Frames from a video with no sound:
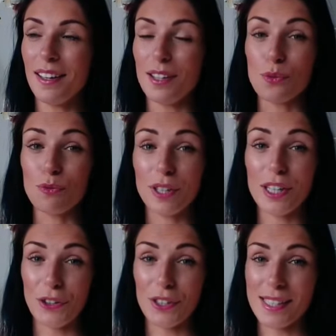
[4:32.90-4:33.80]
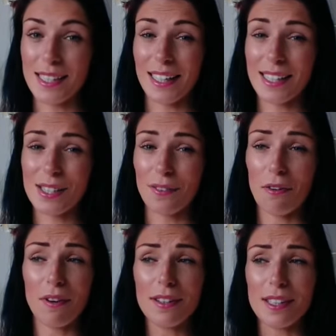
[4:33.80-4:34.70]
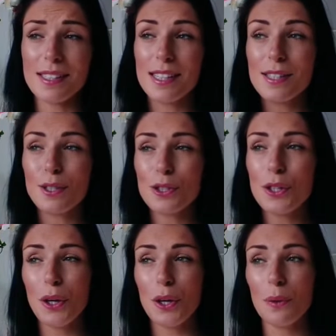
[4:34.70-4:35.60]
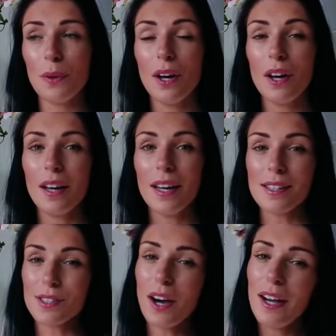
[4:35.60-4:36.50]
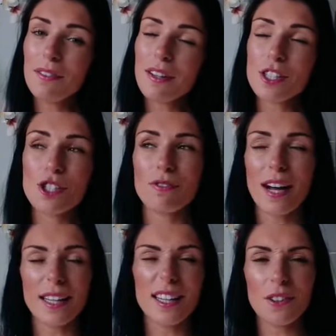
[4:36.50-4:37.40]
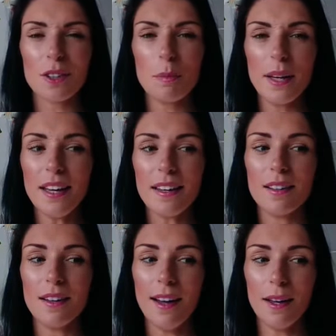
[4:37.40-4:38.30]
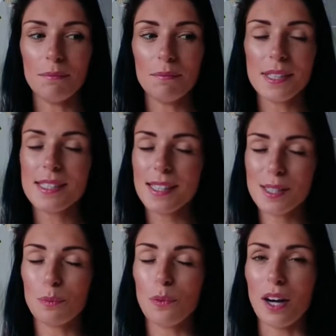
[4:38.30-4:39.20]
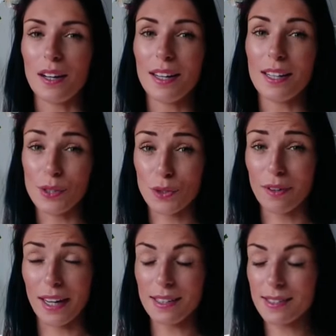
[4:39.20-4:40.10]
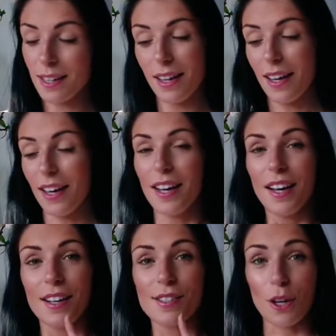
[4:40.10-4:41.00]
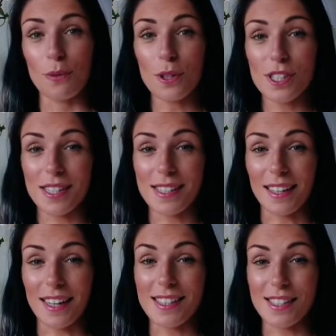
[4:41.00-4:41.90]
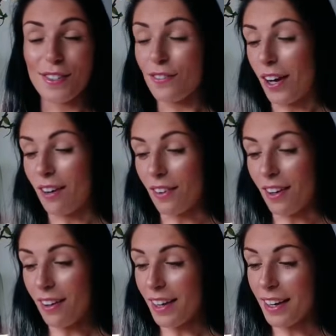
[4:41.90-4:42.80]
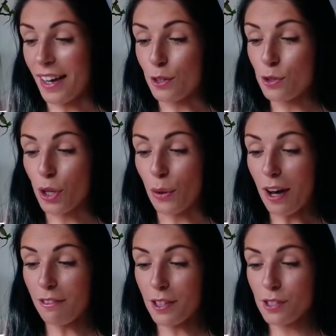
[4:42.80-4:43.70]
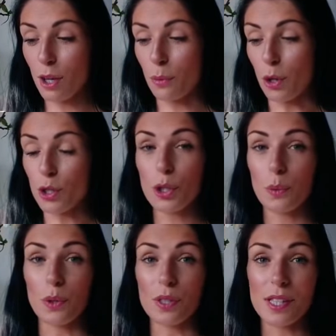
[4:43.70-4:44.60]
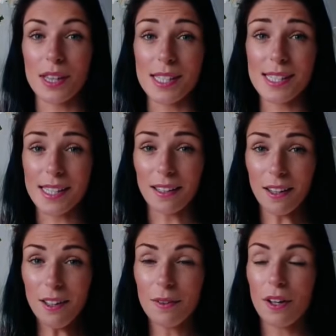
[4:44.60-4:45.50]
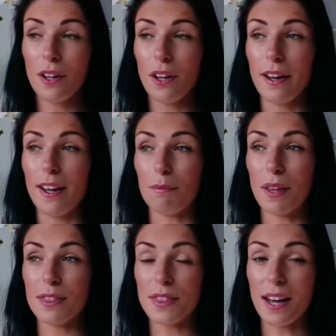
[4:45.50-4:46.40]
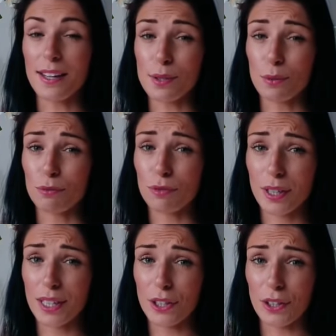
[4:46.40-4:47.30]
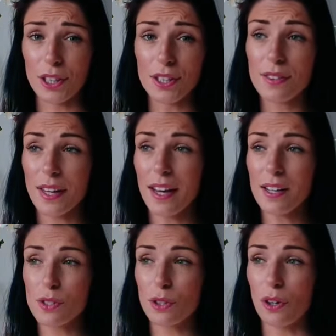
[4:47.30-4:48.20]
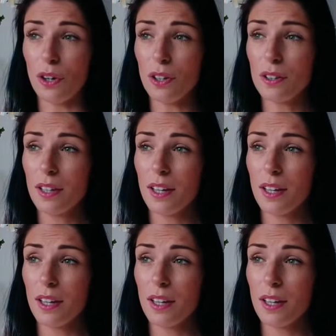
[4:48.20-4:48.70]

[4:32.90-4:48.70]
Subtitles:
it's really good, Designated Survivor. I think season 2 is kind of like dragging on a bit, but season 1 is great. So watch Designated Survivor. Okay, so other ones I watched was The Sinner. That is really good. That has got